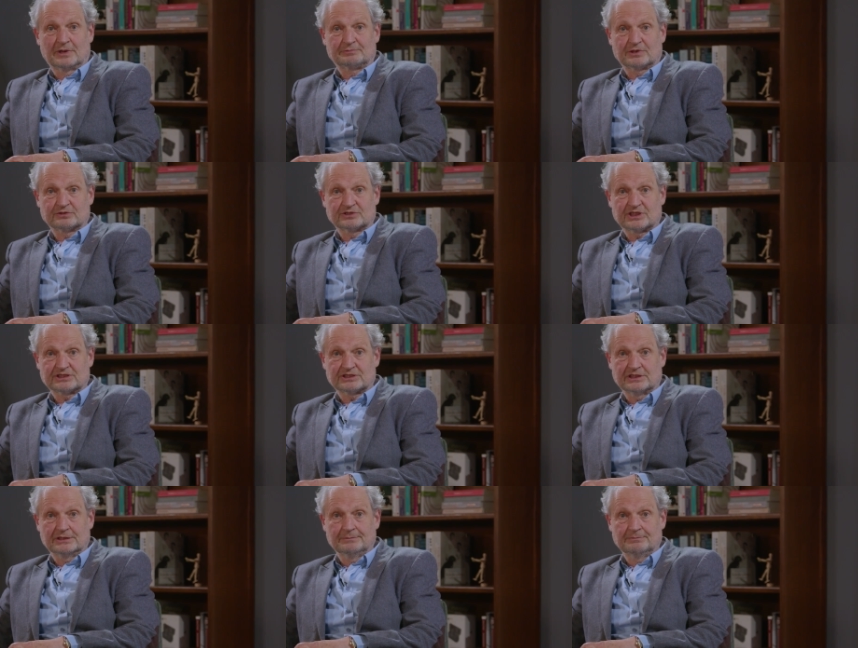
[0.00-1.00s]

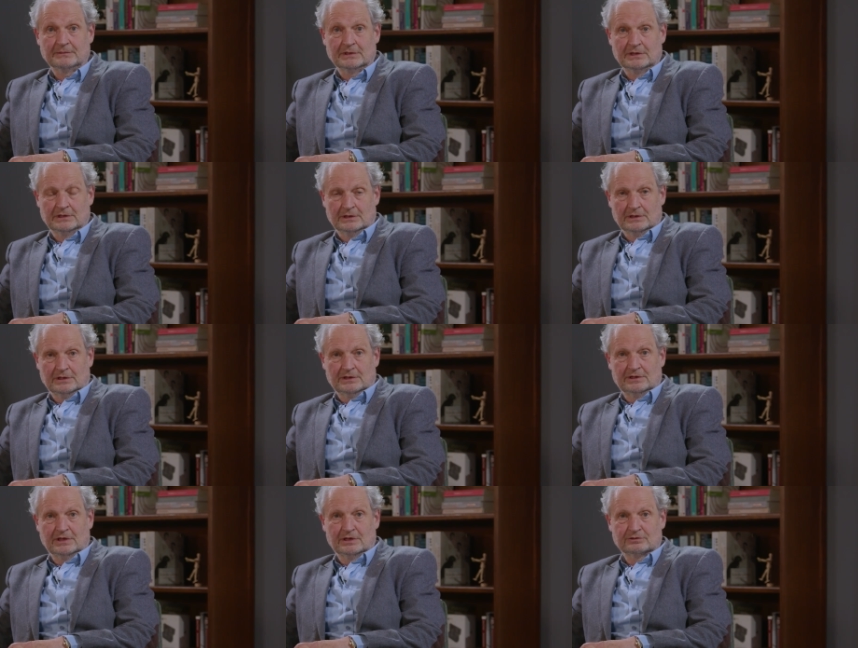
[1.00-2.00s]
processing.
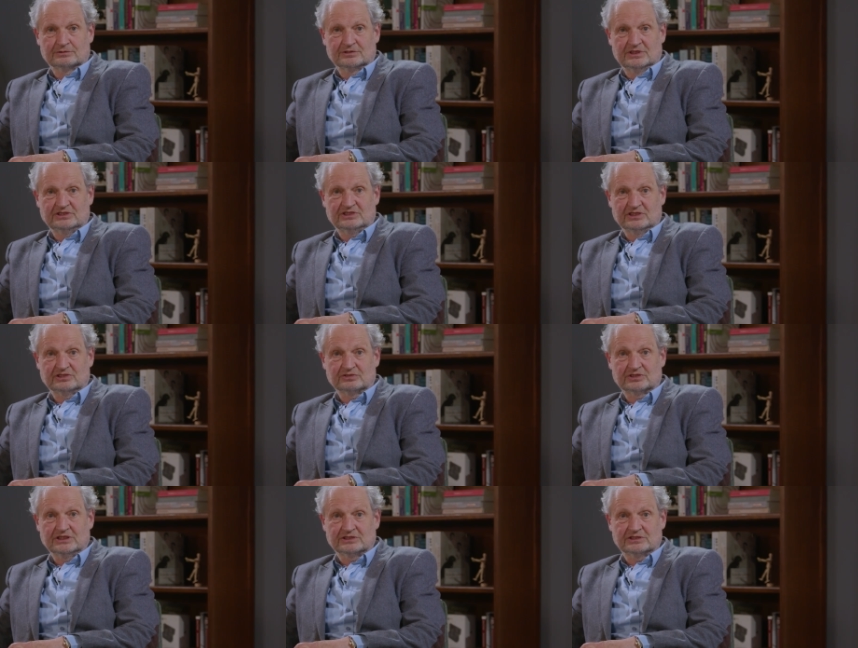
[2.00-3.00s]
Now, this
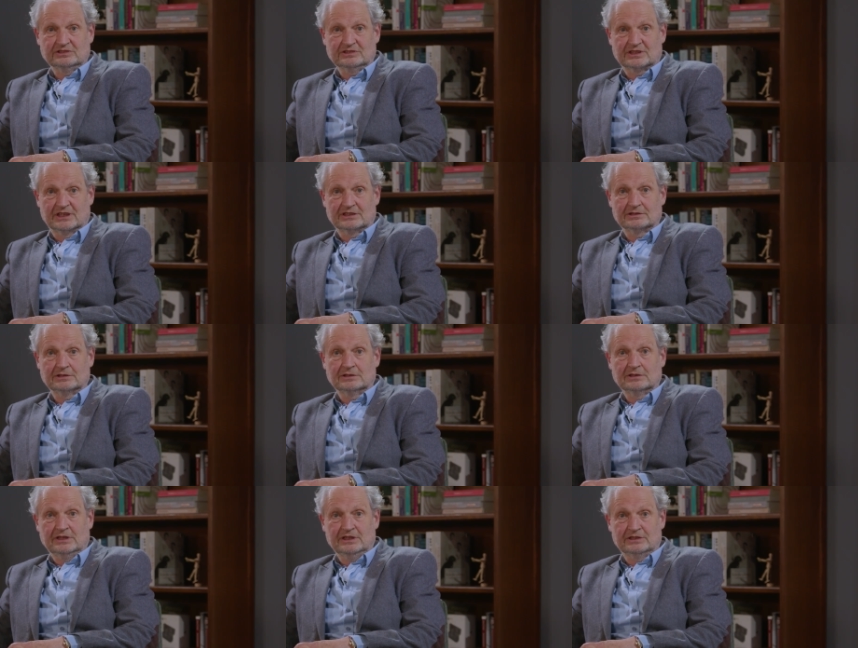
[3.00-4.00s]
dissociation can
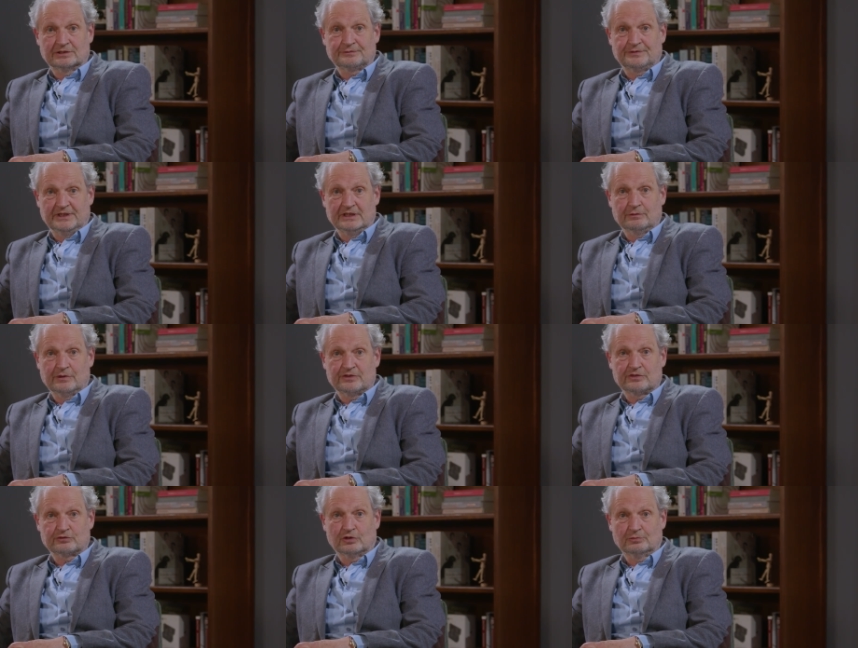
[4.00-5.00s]
interfere with
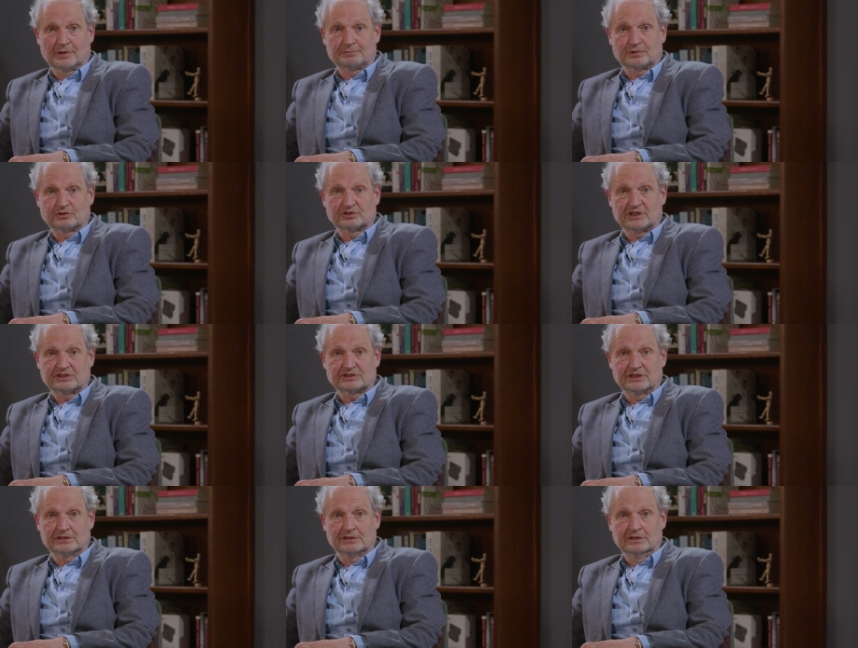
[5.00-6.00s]
the trauma
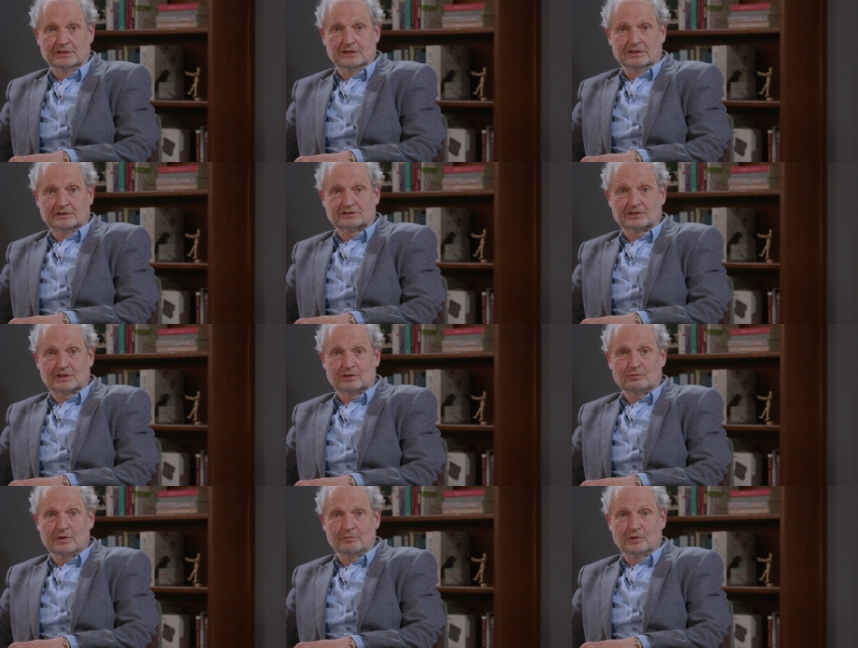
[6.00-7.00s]
processing, so
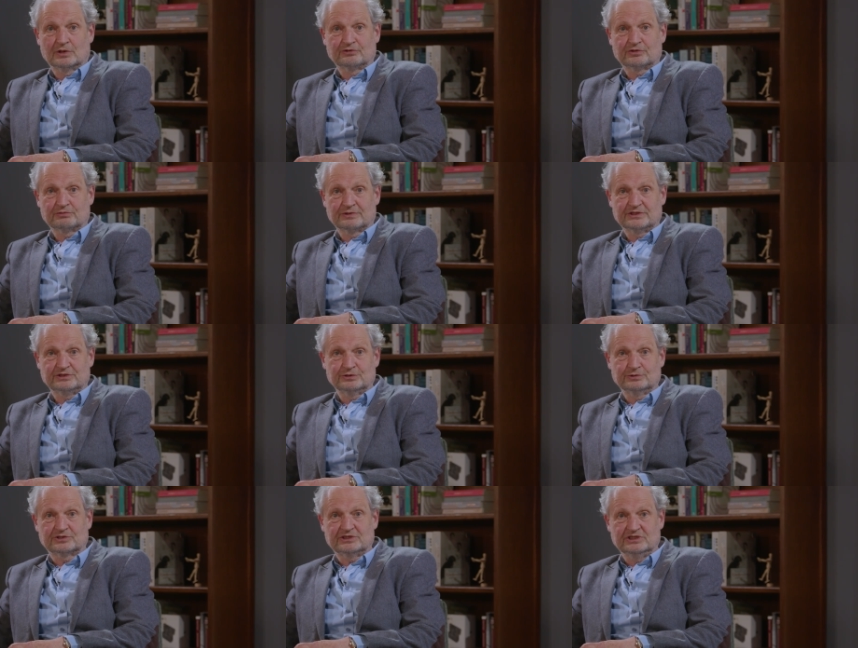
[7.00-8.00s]
we want to
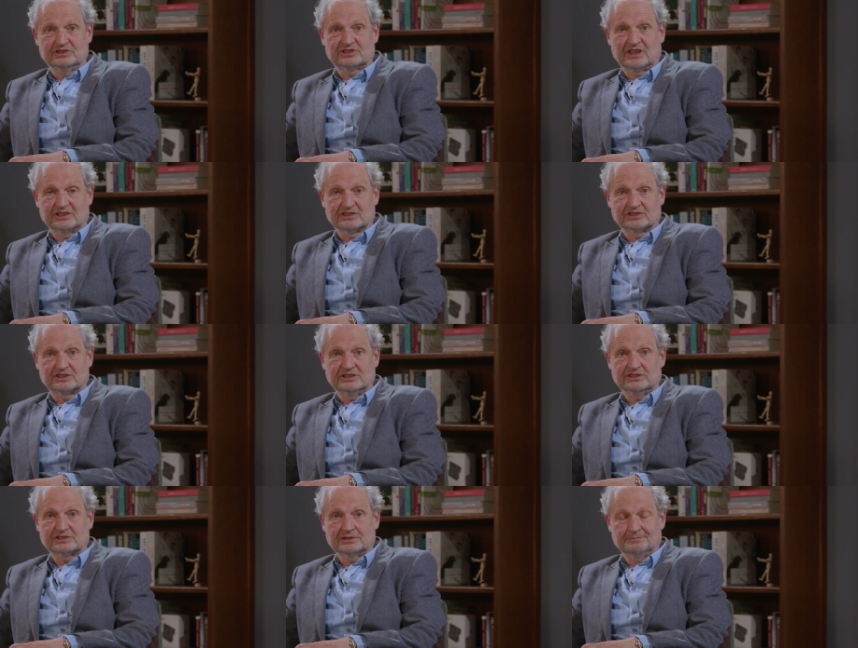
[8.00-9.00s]
reduce these
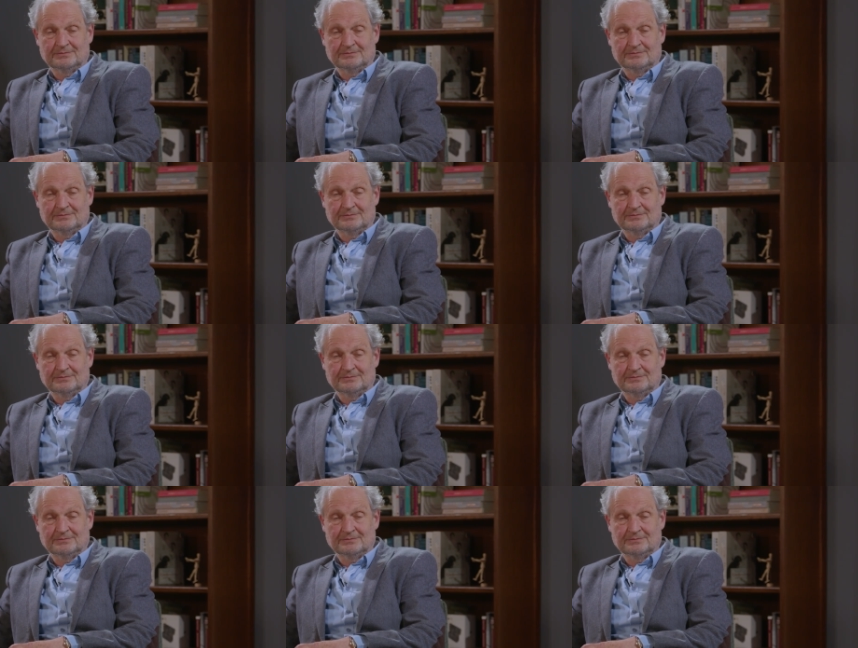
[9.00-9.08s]
tendencies.